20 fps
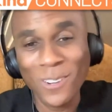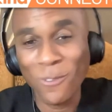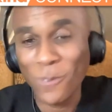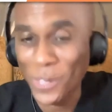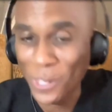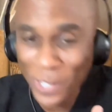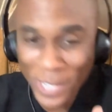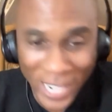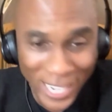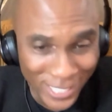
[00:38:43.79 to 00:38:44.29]

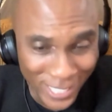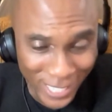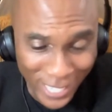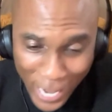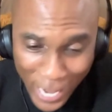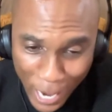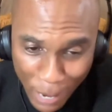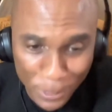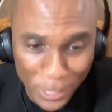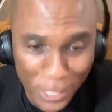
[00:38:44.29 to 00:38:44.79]
Now it's a
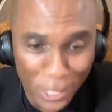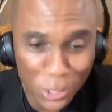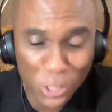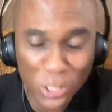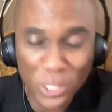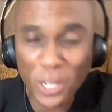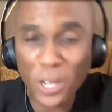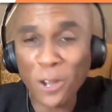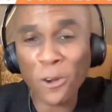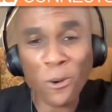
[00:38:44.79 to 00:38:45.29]
comedy
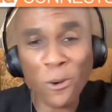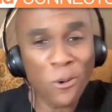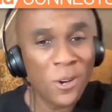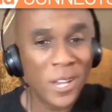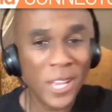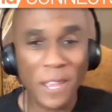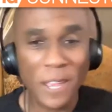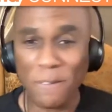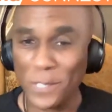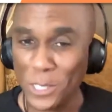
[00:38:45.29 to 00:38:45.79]
show,
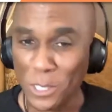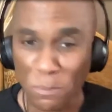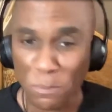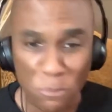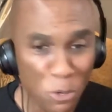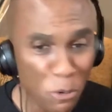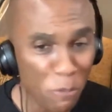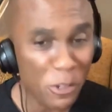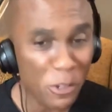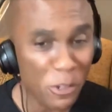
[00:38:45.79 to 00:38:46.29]

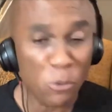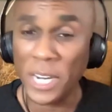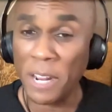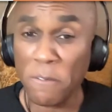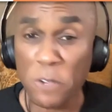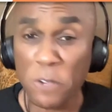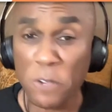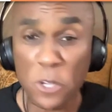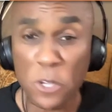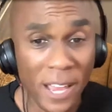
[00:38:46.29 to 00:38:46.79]
movie, whatever
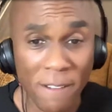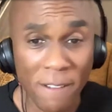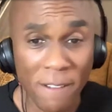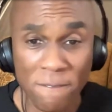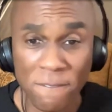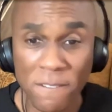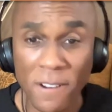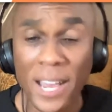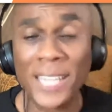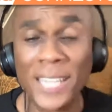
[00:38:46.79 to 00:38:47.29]
you gotta
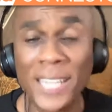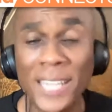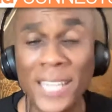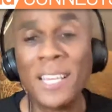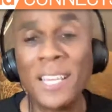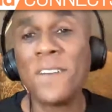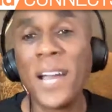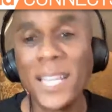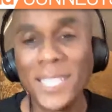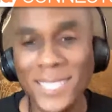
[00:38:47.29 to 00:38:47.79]
find,
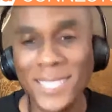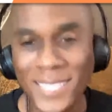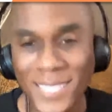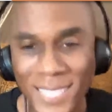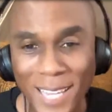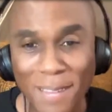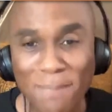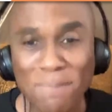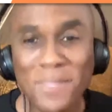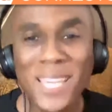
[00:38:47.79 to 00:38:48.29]
find
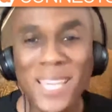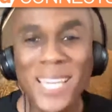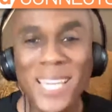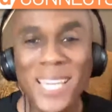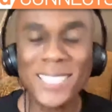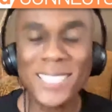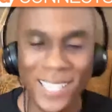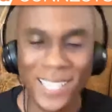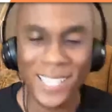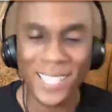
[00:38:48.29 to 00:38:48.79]
something
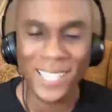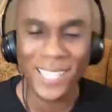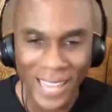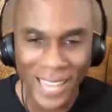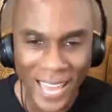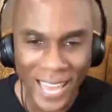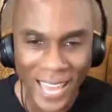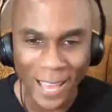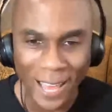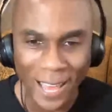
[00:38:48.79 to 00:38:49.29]
to
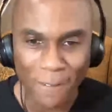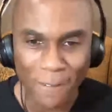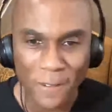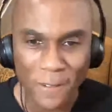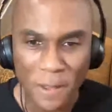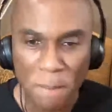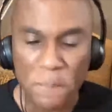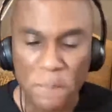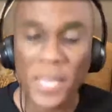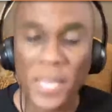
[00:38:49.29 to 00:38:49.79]
laugh
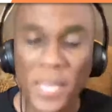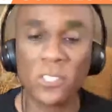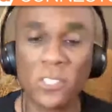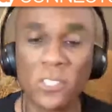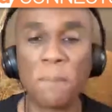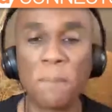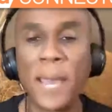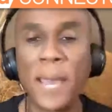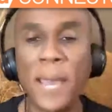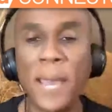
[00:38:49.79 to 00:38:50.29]
because the
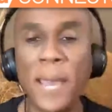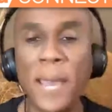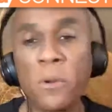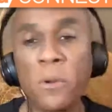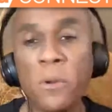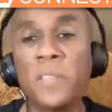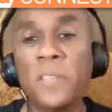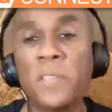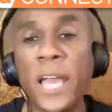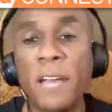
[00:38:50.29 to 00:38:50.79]
power of
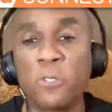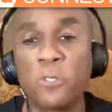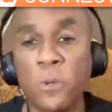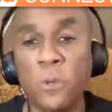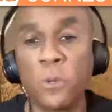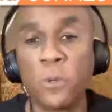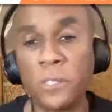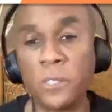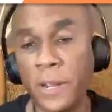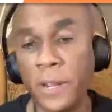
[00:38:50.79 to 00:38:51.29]
laughter
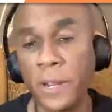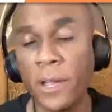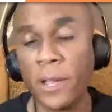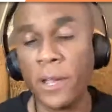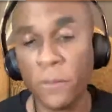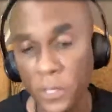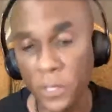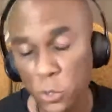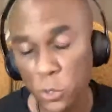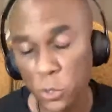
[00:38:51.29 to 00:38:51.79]
on our health.
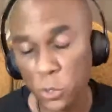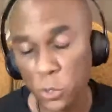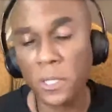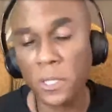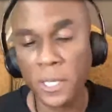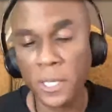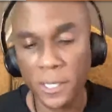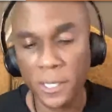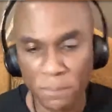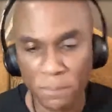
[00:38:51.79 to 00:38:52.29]
It
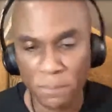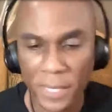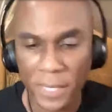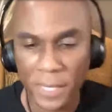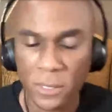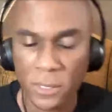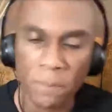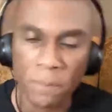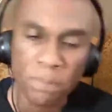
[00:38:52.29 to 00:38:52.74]
truly is medicine.